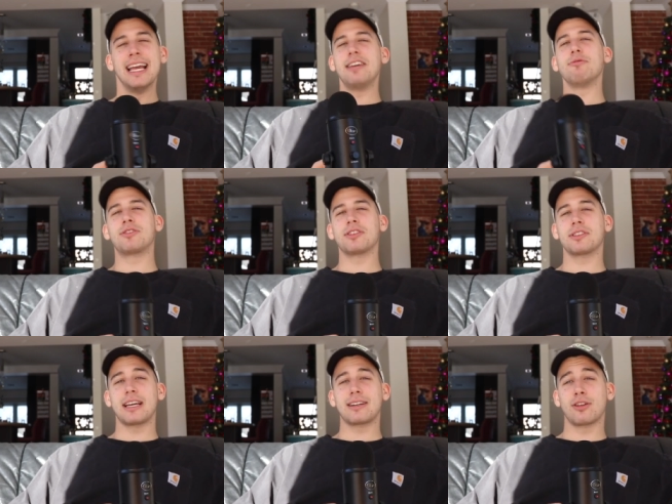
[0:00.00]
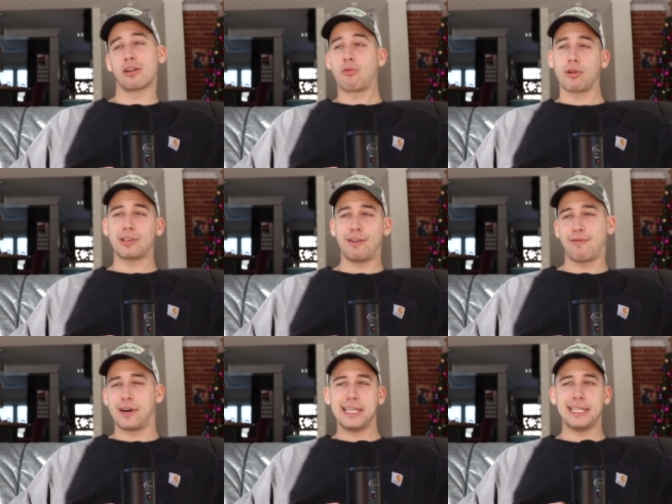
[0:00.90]
He was just like the quirky,
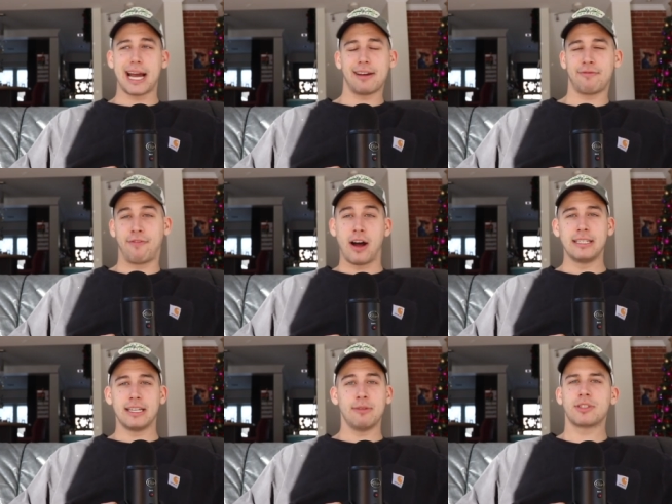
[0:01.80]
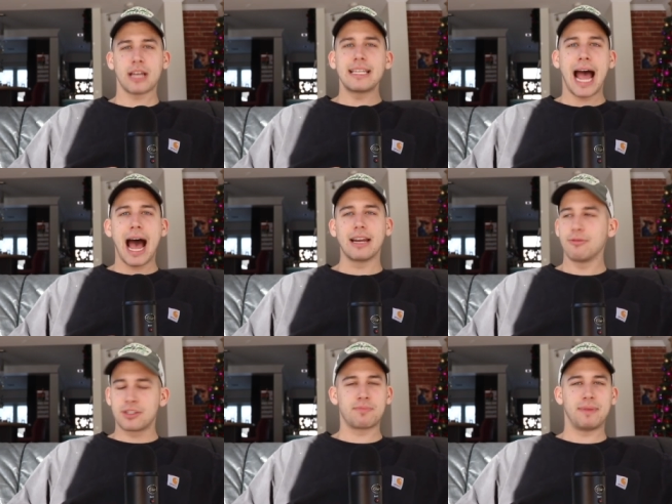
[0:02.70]
funny dad. Fun. He was a dad. He
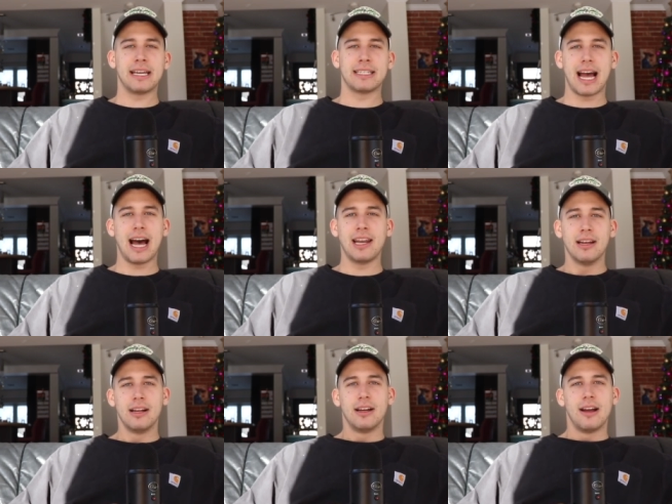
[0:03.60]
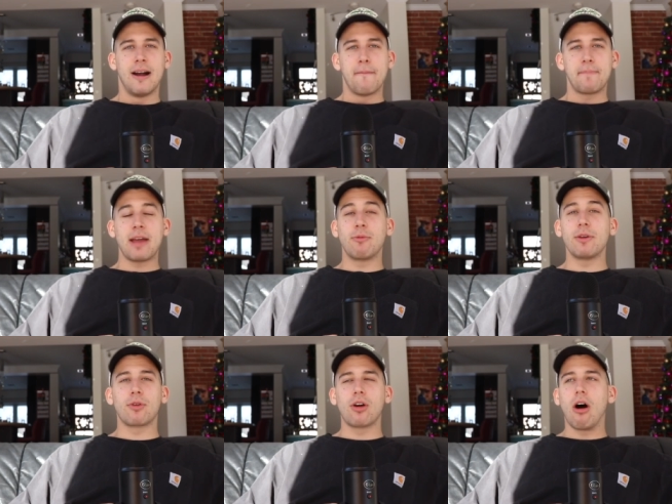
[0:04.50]
was just being a dad, and we
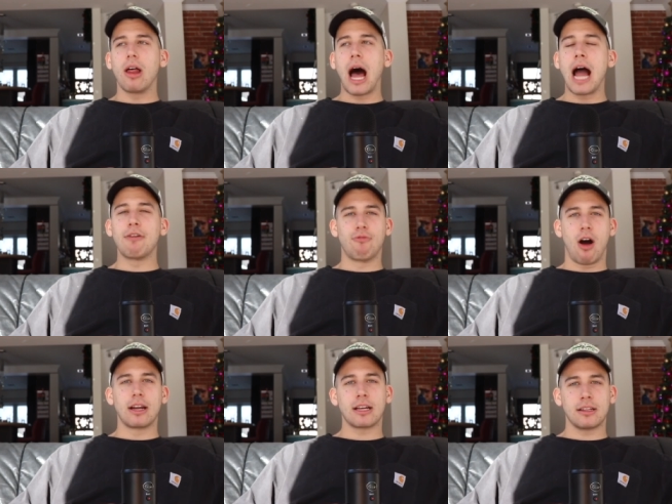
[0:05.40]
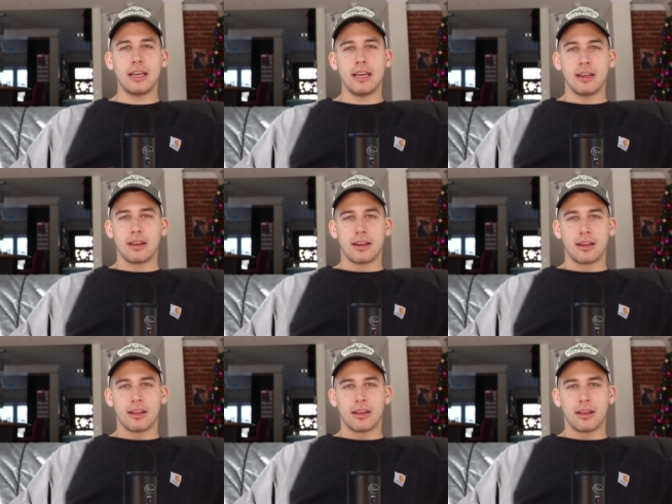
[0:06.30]
were all ironically
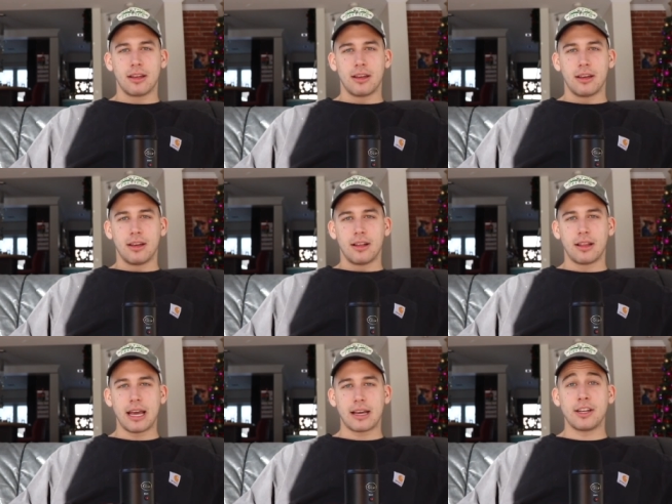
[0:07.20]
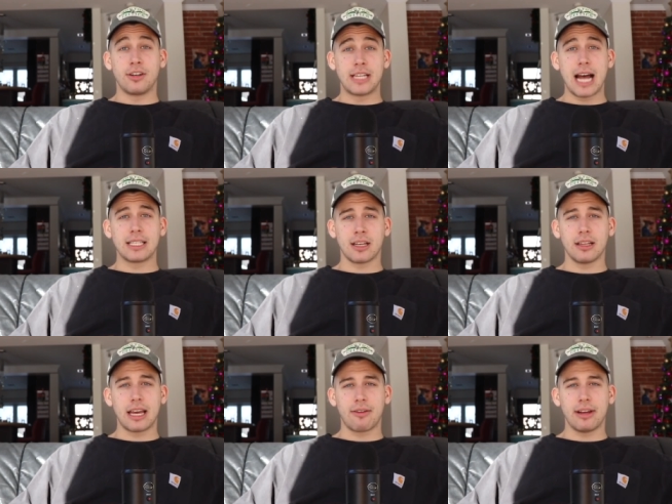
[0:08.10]
like, "Your dad's
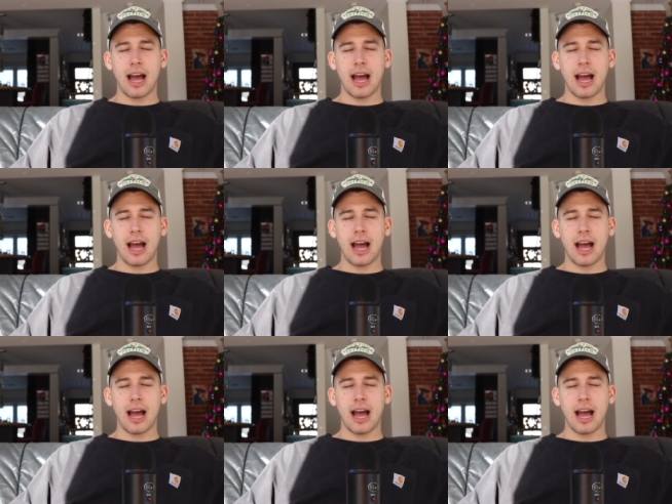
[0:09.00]
hilarious."